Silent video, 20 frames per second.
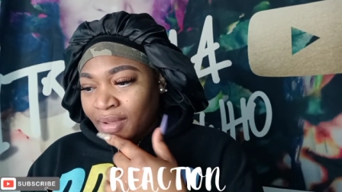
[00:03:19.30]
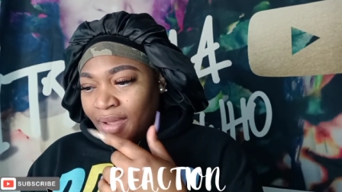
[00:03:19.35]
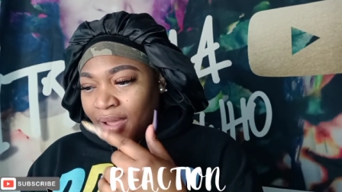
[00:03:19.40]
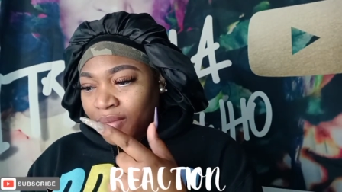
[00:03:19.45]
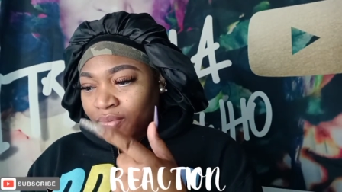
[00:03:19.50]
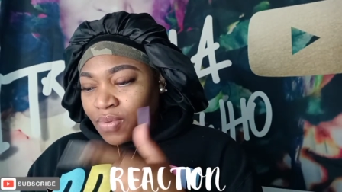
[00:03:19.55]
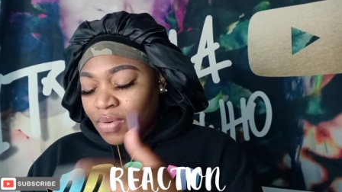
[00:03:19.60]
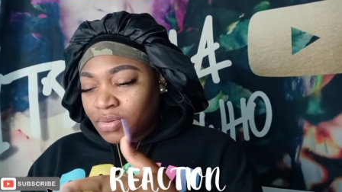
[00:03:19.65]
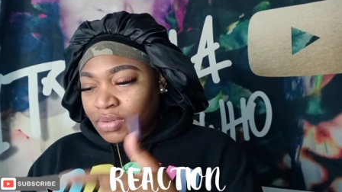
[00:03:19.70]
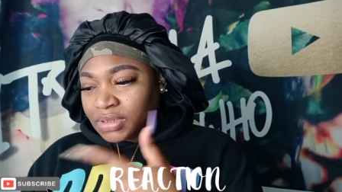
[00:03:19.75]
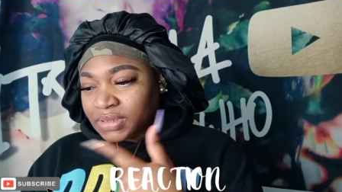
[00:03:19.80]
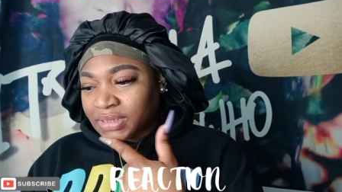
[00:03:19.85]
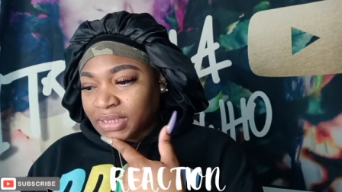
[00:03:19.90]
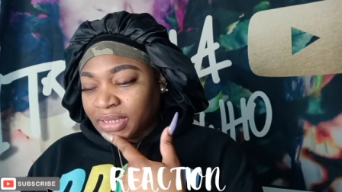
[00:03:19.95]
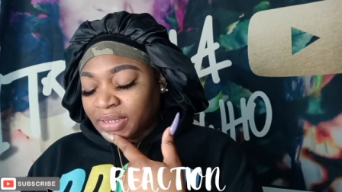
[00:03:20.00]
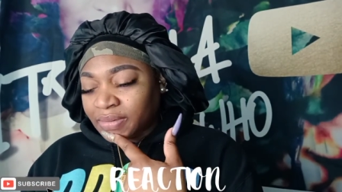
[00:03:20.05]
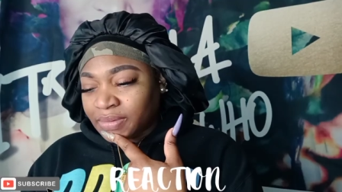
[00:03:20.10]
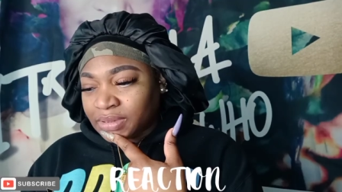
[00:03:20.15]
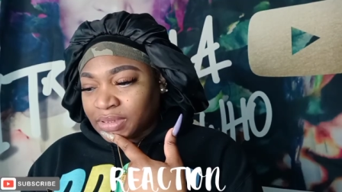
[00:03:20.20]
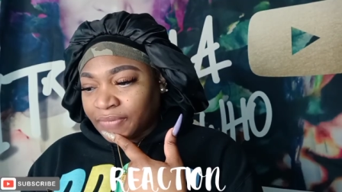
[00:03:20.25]
I want to
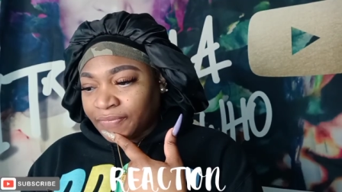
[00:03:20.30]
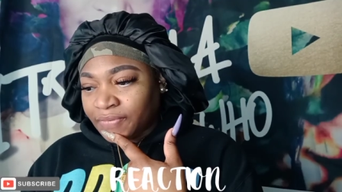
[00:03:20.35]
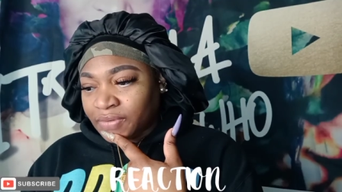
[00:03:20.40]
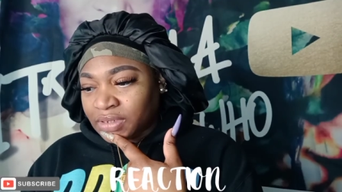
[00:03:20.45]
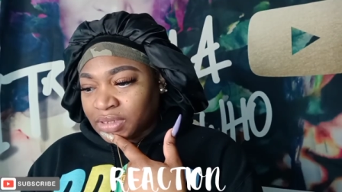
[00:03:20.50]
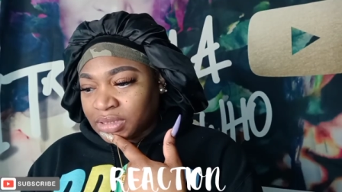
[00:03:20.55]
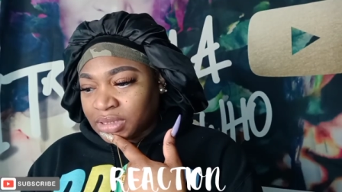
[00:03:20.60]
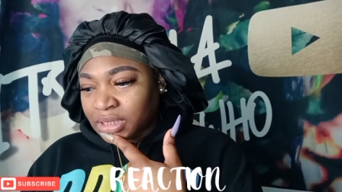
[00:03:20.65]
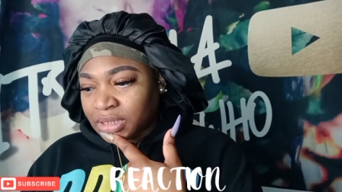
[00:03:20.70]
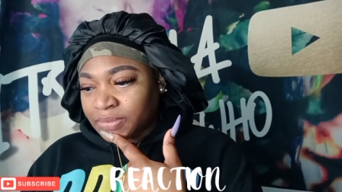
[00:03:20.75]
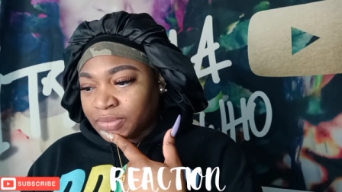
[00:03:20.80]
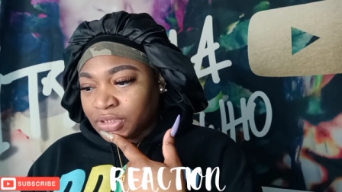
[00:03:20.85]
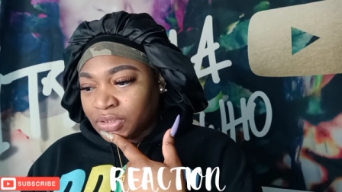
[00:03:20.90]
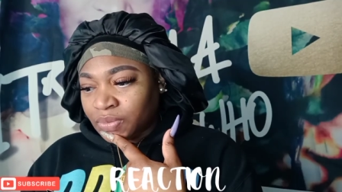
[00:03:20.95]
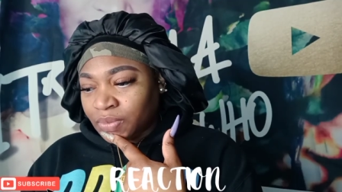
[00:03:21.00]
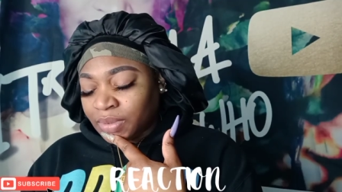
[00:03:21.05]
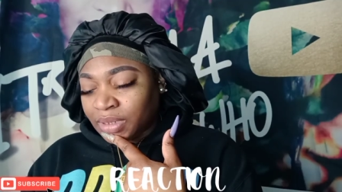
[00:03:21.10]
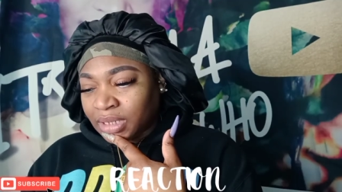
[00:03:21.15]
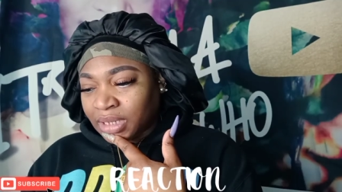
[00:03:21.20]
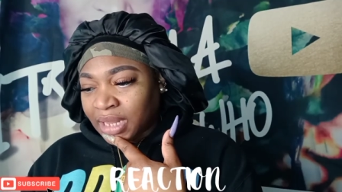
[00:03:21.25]
say it was the first time she
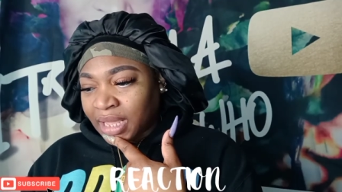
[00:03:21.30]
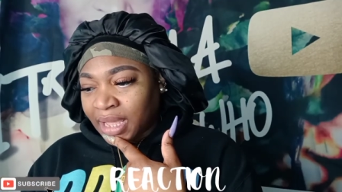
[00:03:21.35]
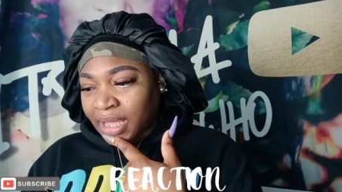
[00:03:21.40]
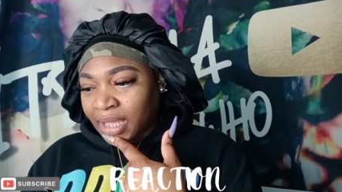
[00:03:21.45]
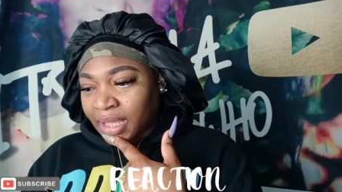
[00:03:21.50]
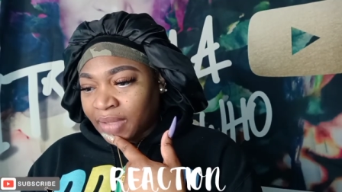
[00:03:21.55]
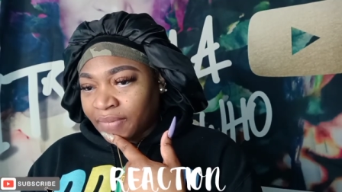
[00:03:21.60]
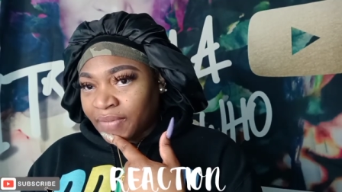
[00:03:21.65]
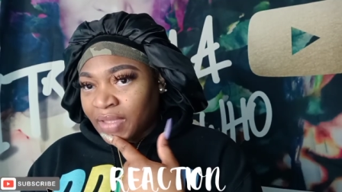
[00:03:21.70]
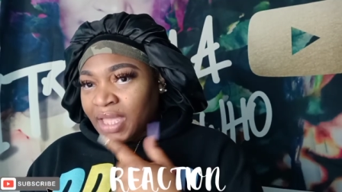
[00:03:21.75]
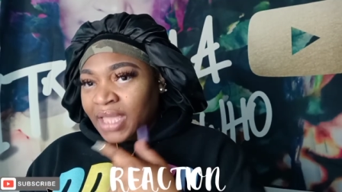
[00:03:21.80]
went live.